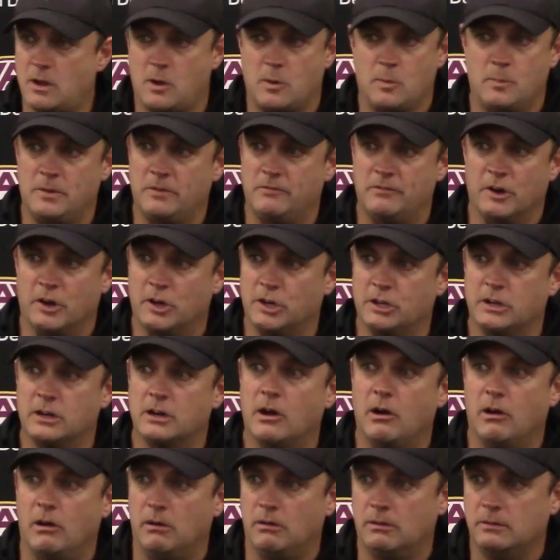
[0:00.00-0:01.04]
going to be very good at
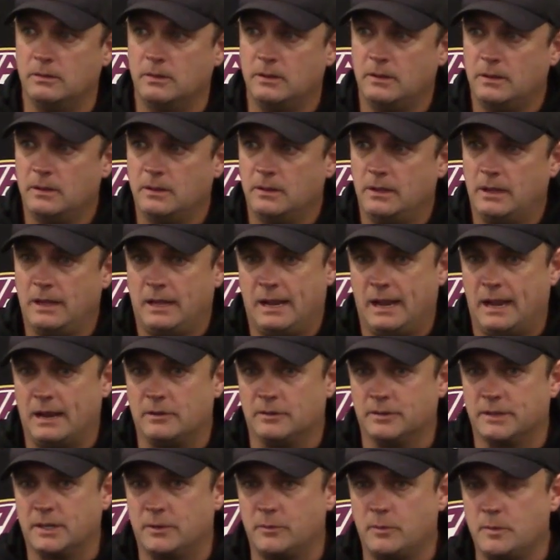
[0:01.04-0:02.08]
all. And I
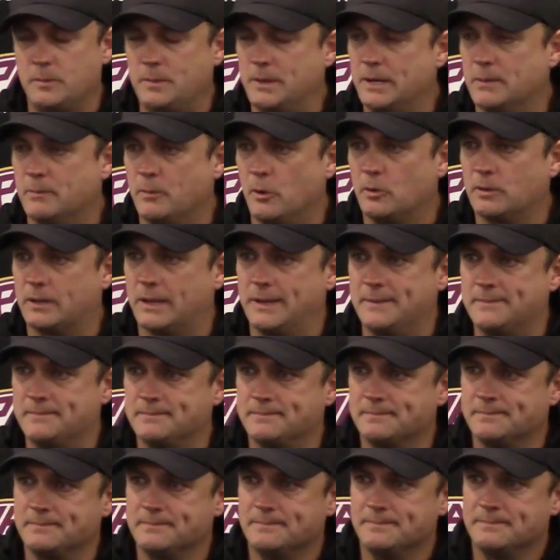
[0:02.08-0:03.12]
don't think we'd be in a bowl game.
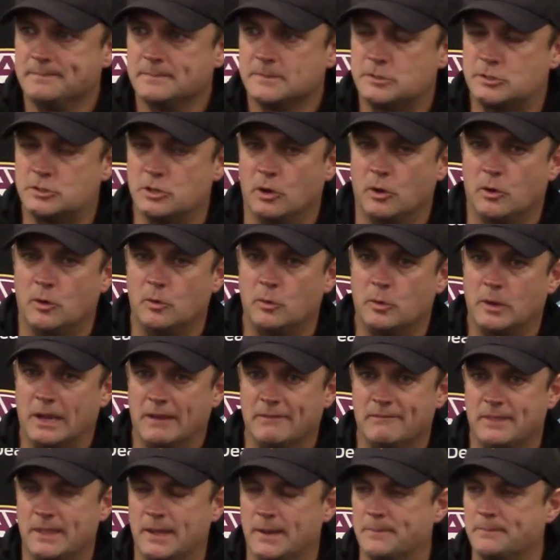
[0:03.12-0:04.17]
So
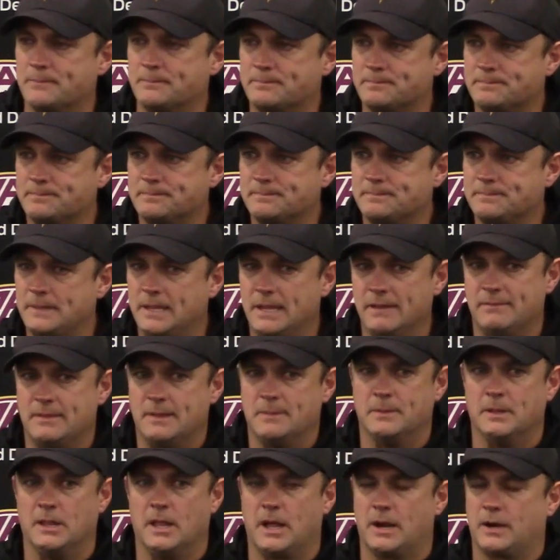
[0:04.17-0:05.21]
give them a
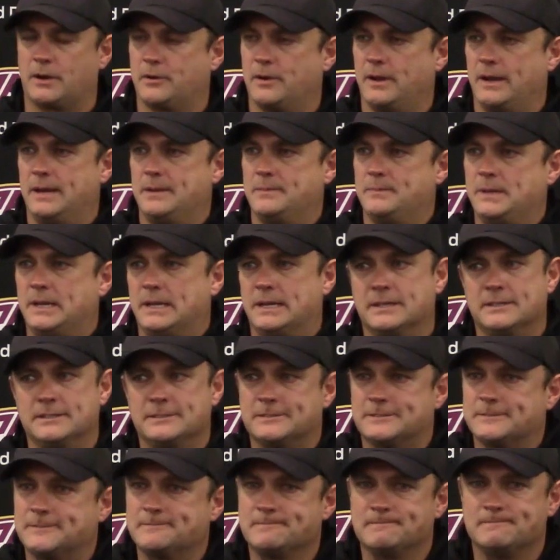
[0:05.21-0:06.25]
lot of credit
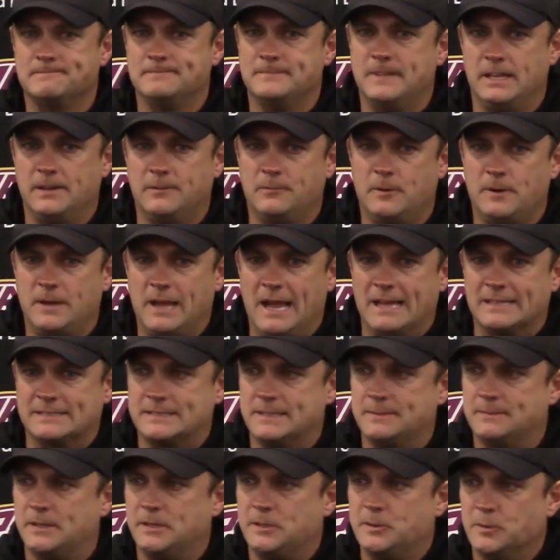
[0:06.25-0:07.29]
because we asked
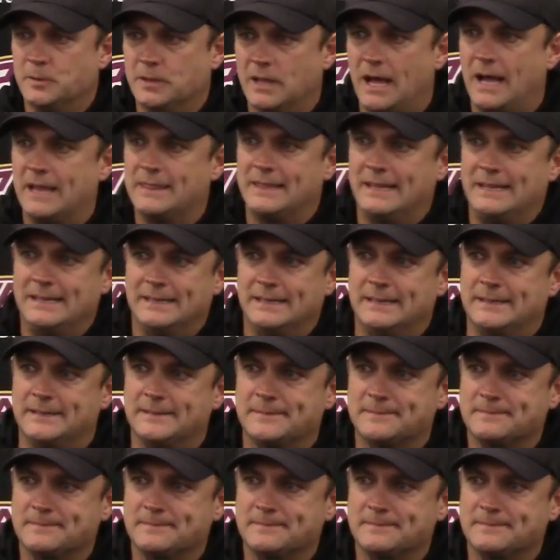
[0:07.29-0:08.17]
them to do a lot and they did it.